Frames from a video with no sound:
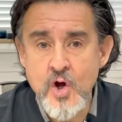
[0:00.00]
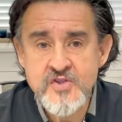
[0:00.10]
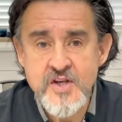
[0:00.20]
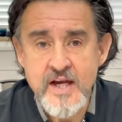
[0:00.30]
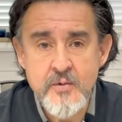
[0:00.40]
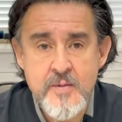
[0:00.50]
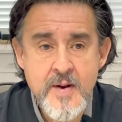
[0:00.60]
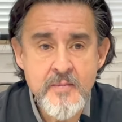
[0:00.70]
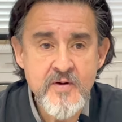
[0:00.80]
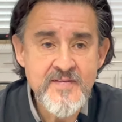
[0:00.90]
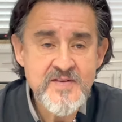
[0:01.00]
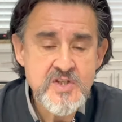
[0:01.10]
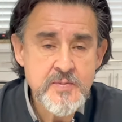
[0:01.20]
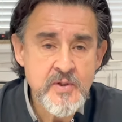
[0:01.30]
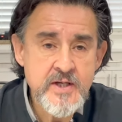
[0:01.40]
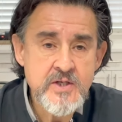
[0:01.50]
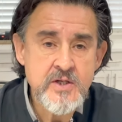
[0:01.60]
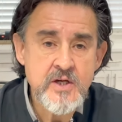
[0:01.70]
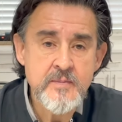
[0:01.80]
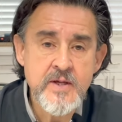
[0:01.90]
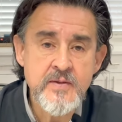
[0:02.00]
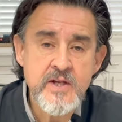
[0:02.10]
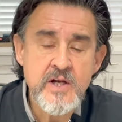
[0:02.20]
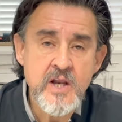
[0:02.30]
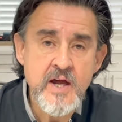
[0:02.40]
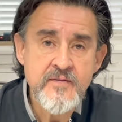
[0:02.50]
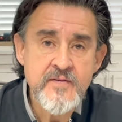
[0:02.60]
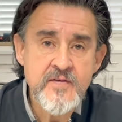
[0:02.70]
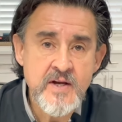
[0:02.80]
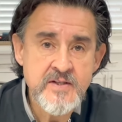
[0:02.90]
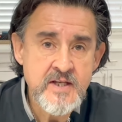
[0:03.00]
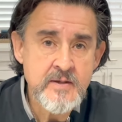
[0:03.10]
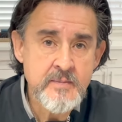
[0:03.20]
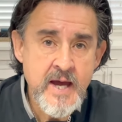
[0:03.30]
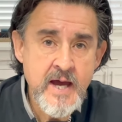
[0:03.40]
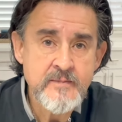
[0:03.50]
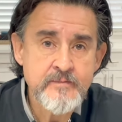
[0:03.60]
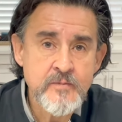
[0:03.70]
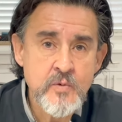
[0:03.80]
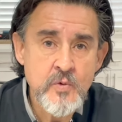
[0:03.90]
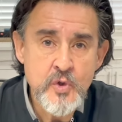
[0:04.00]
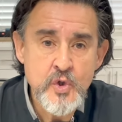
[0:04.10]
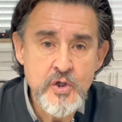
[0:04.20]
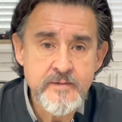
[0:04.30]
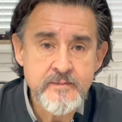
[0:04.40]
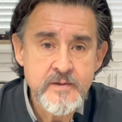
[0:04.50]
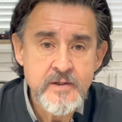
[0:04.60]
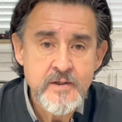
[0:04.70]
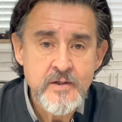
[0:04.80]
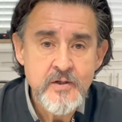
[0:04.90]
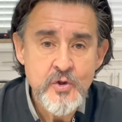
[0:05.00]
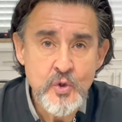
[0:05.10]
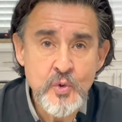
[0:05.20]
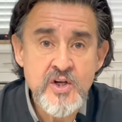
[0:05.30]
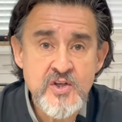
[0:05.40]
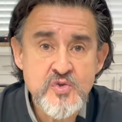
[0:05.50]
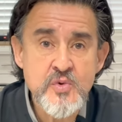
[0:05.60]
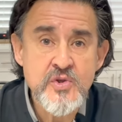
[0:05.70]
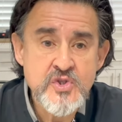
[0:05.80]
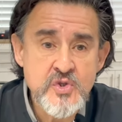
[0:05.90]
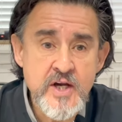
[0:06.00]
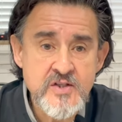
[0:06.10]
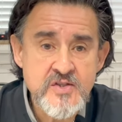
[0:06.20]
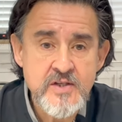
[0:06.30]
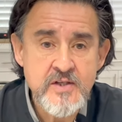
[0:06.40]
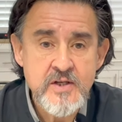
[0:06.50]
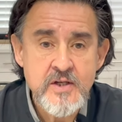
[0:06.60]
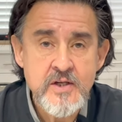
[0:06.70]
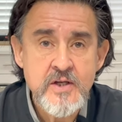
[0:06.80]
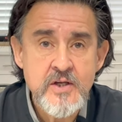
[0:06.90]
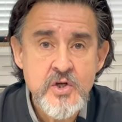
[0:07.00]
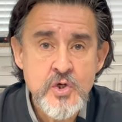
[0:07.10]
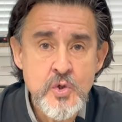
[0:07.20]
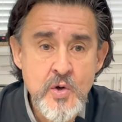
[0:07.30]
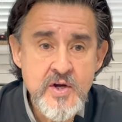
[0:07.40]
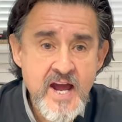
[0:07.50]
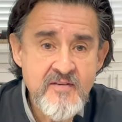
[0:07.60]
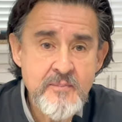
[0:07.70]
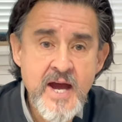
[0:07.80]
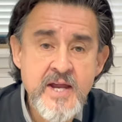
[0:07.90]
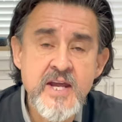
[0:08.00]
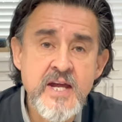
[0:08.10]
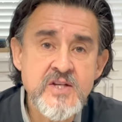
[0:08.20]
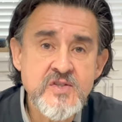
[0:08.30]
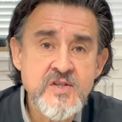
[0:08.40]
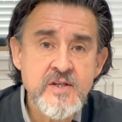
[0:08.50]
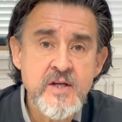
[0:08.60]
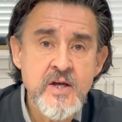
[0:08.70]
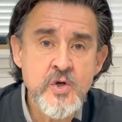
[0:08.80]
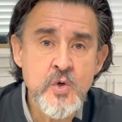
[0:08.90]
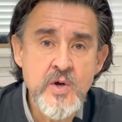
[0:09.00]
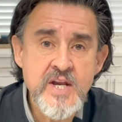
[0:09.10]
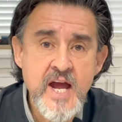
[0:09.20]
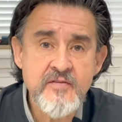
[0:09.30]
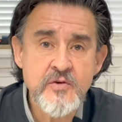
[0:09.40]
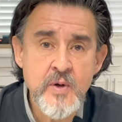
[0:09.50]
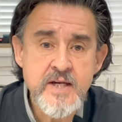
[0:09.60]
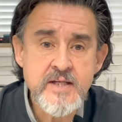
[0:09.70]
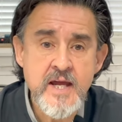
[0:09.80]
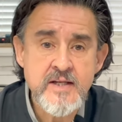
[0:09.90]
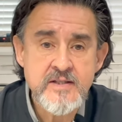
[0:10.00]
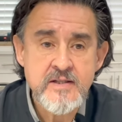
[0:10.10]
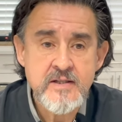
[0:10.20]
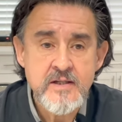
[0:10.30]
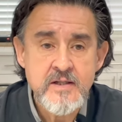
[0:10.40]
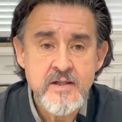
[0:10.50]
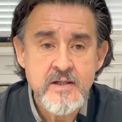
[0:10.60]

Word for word: For as long as I can remember, I've explained to young men that in life you've got to take the bad with the good, the crookeds with the straights. You're going to have bad days and you're going to have great days.